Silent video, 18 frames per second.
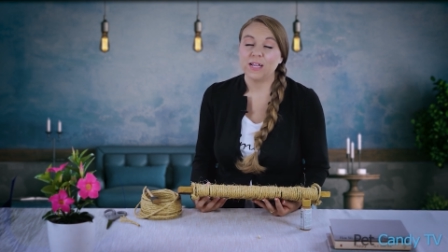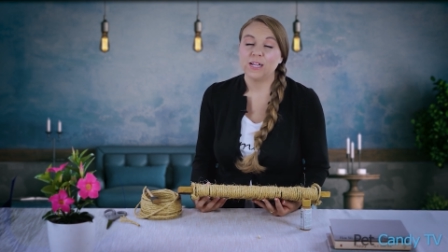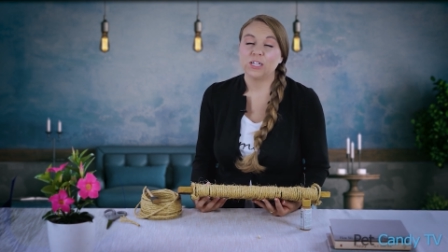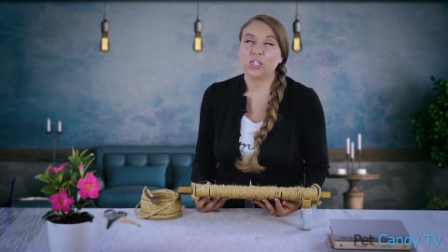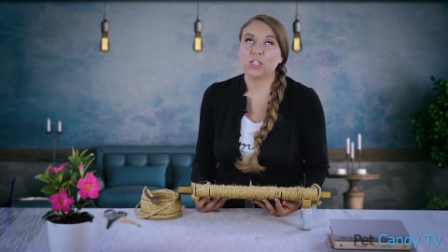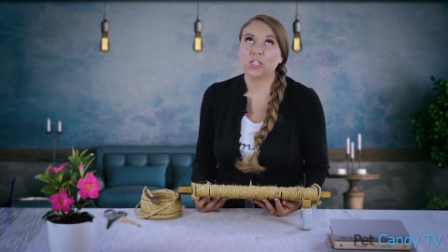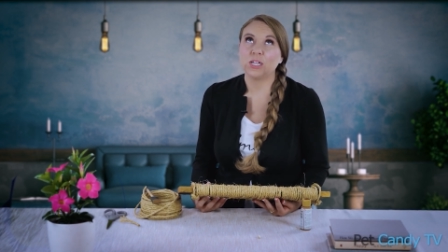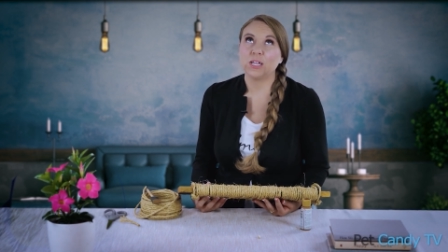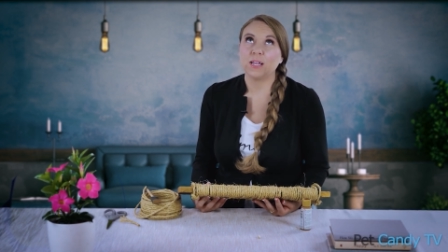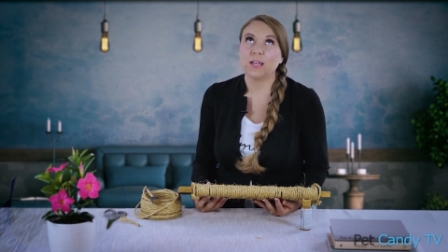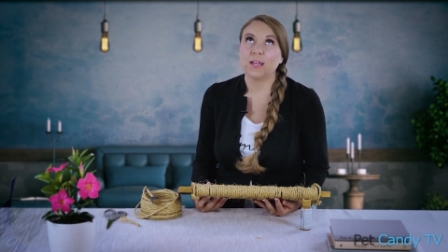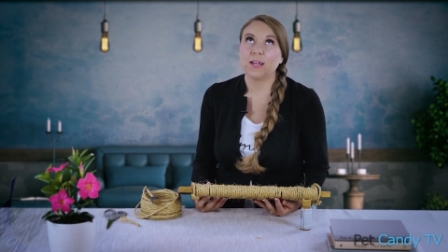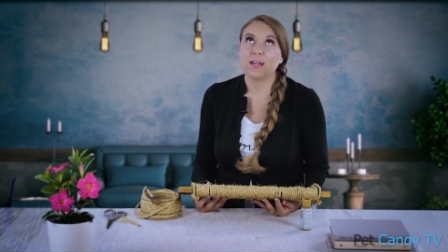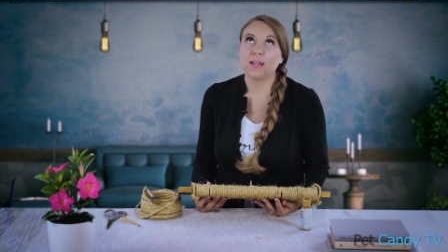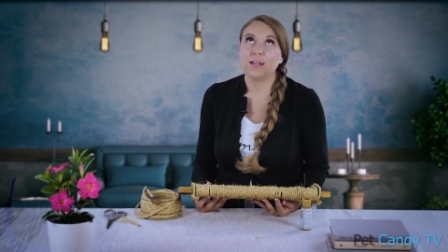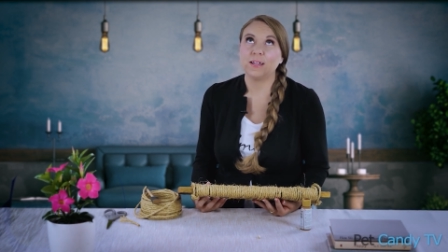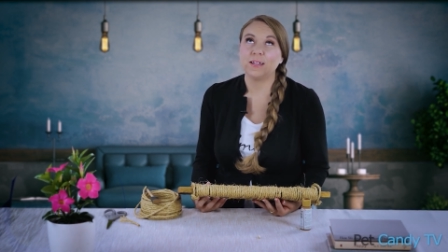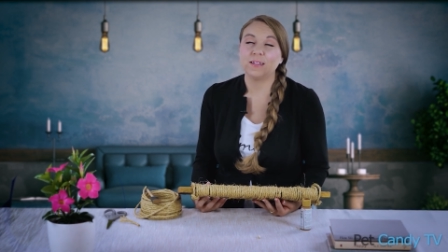She
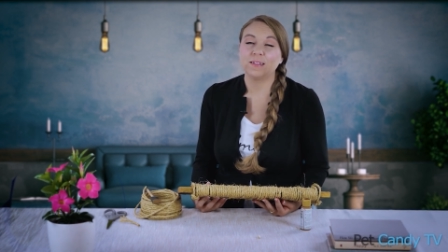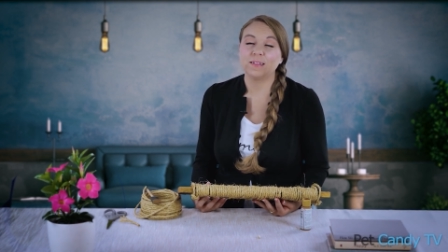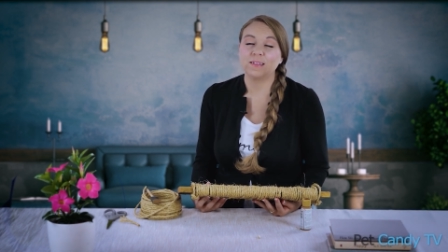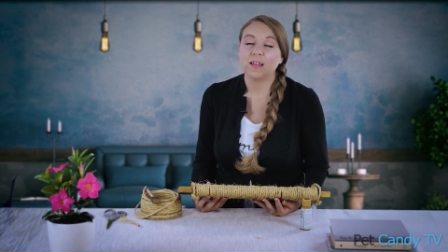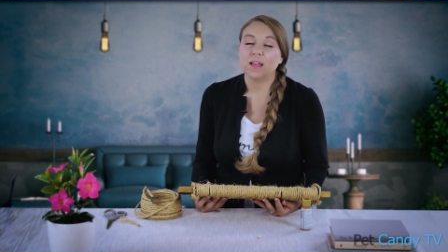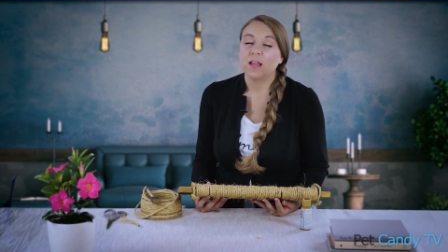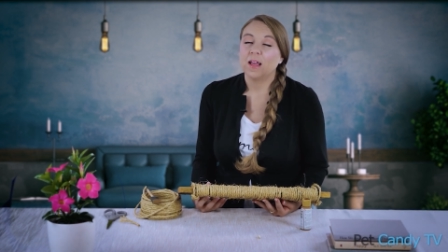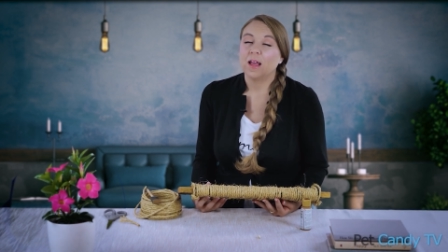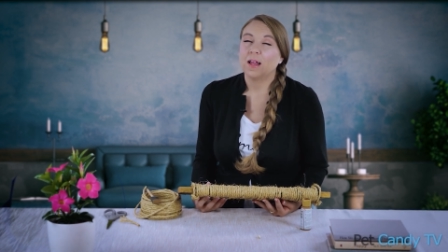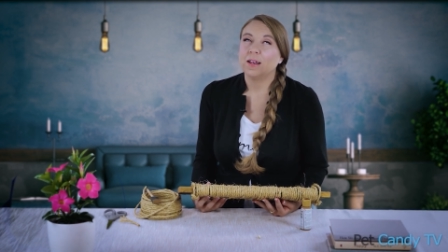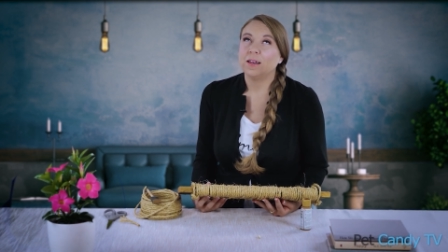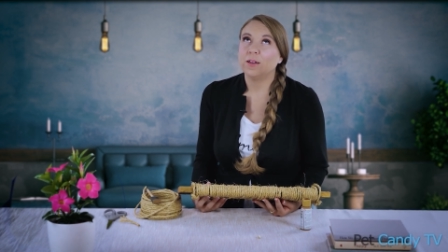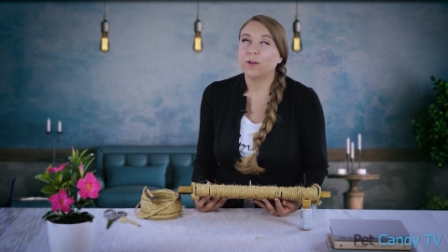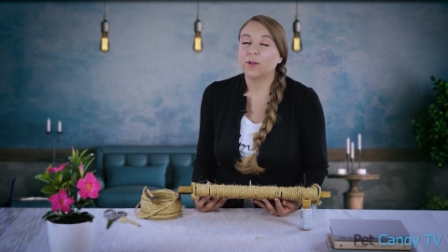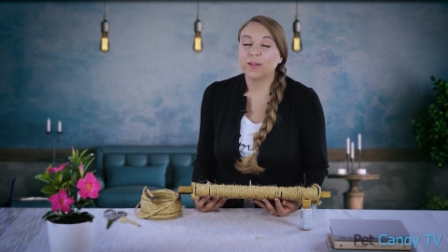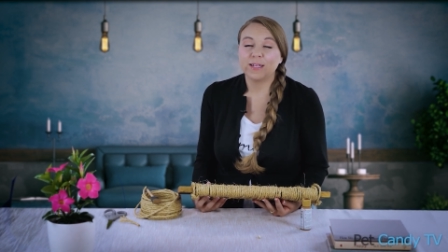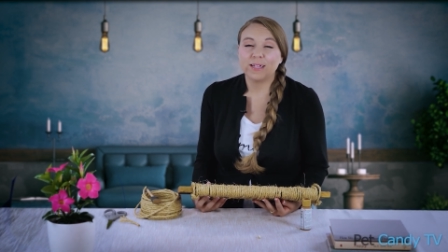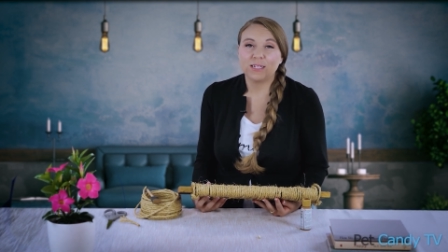is
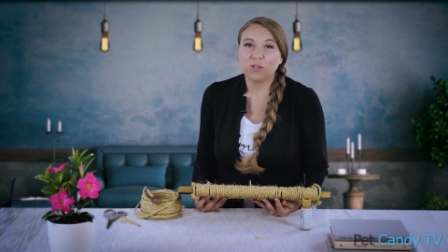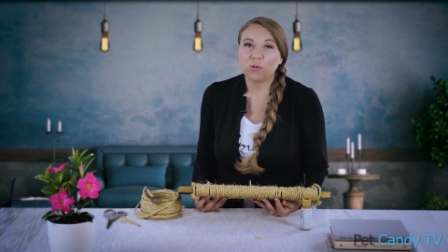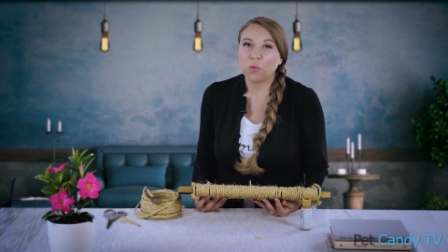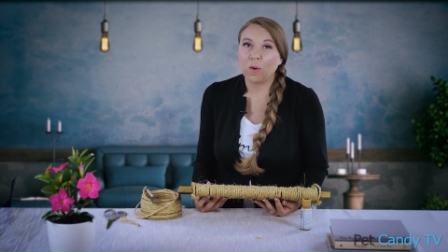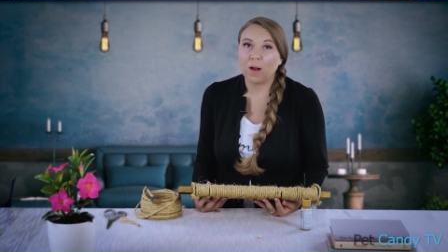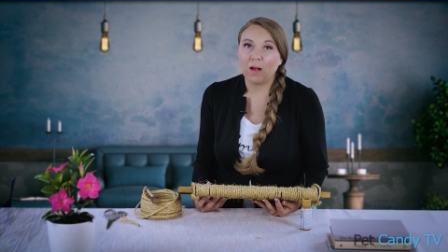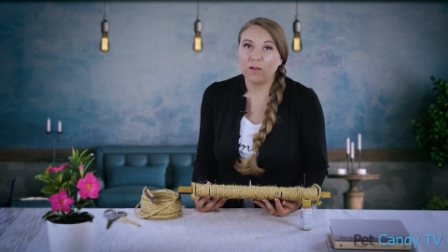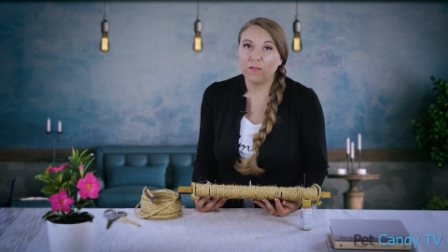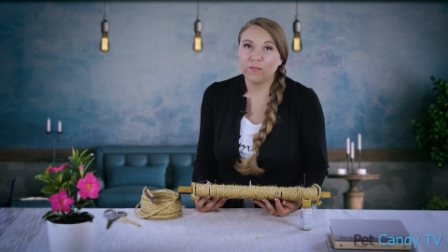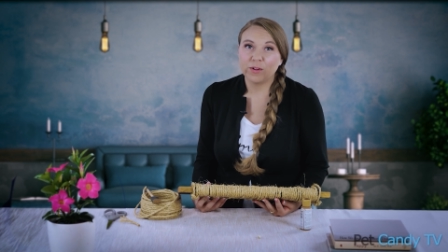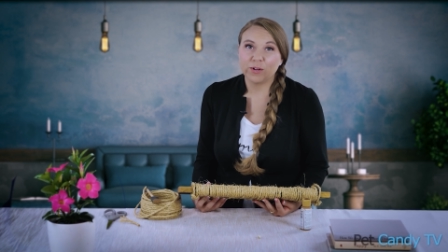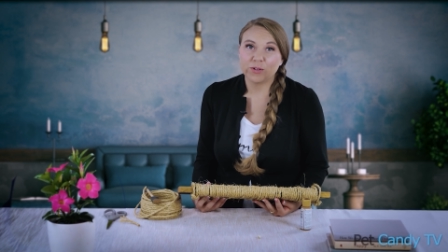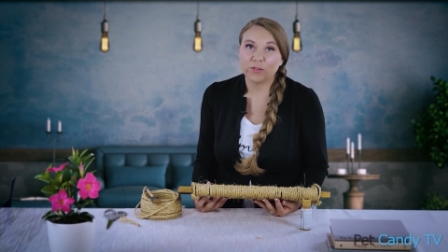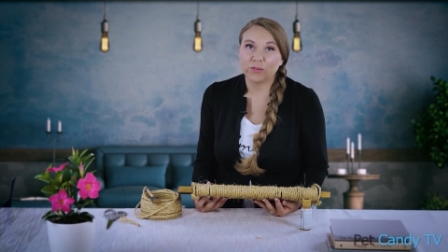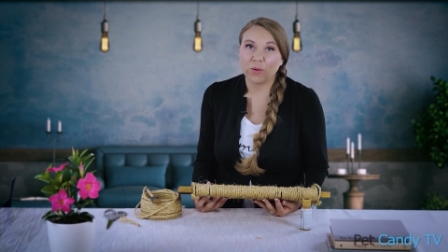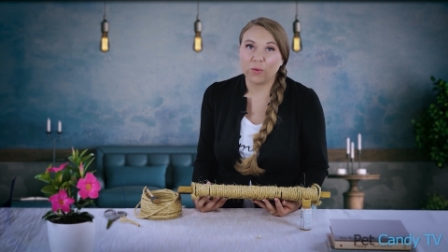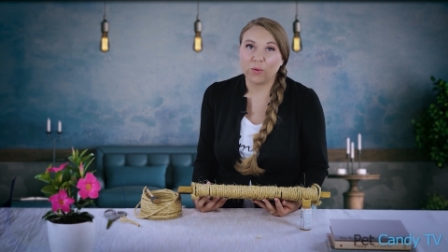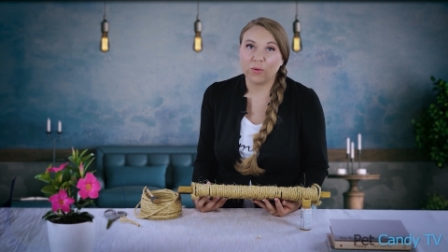nearly 12
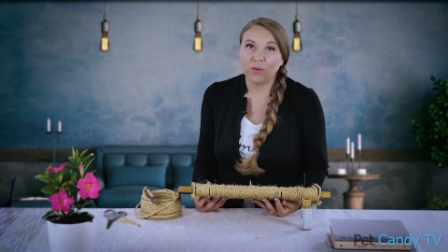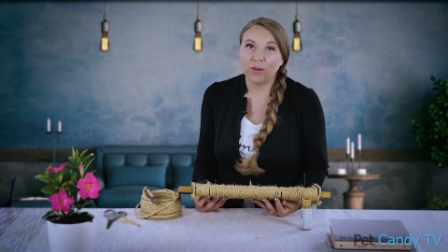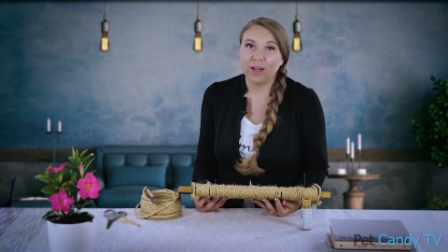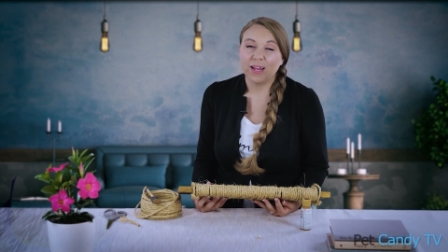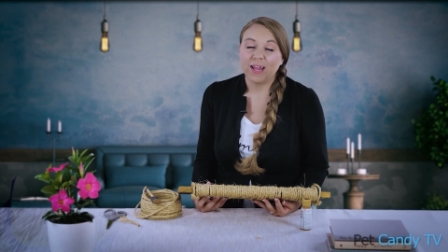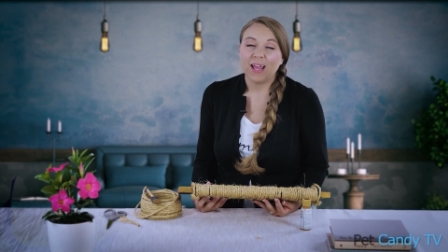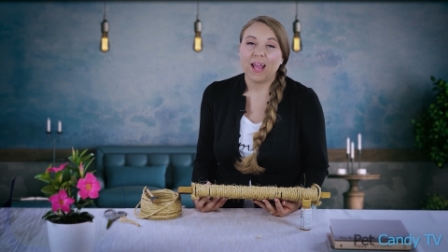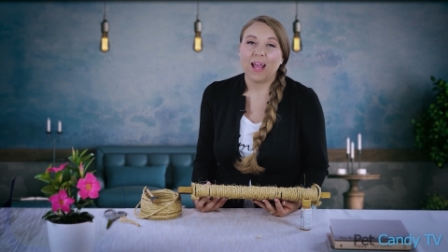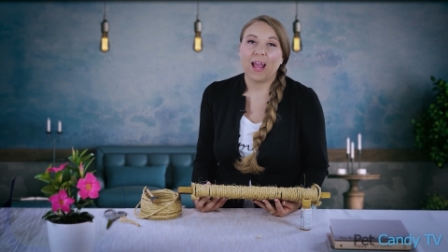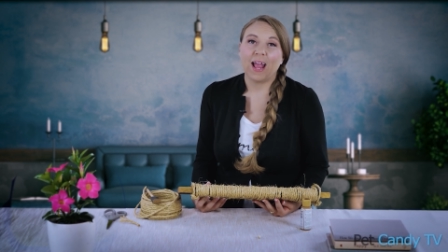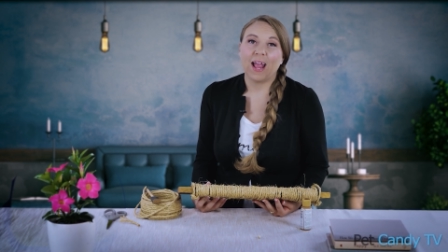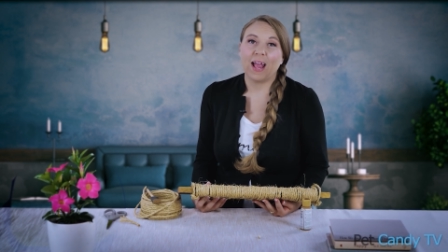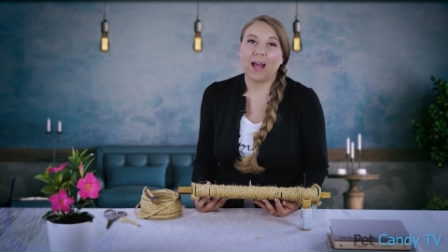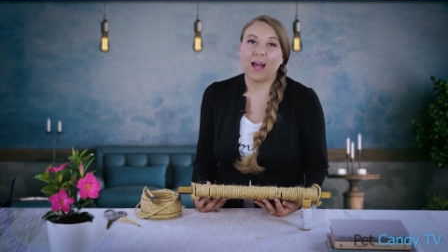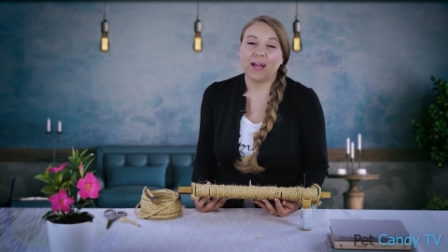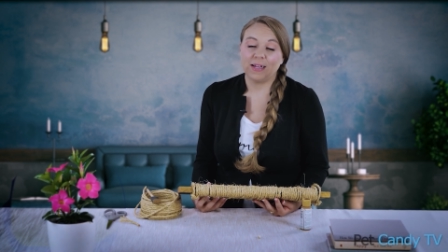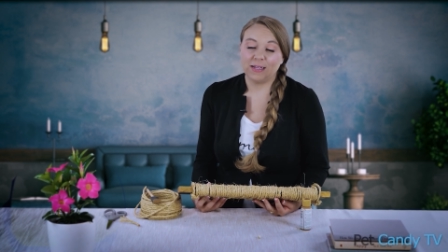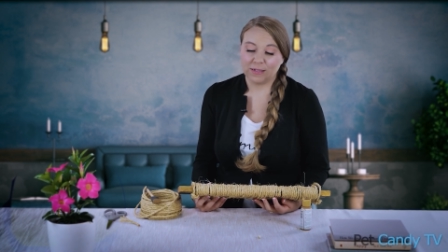years old
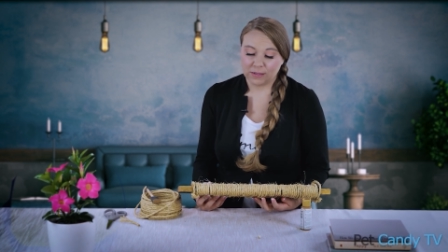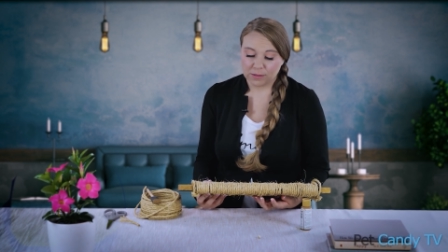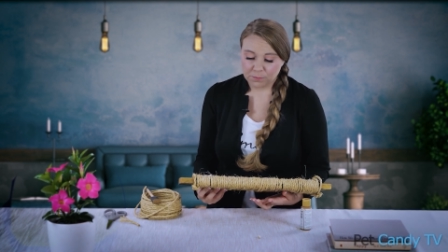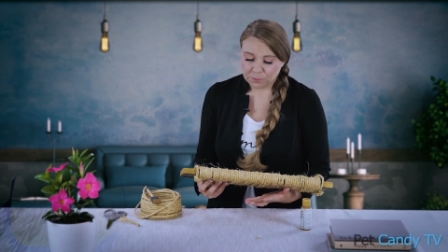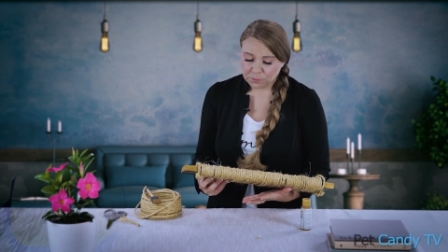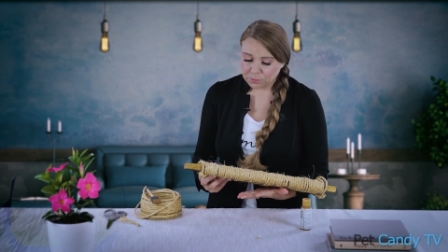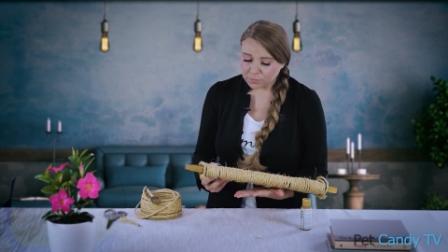and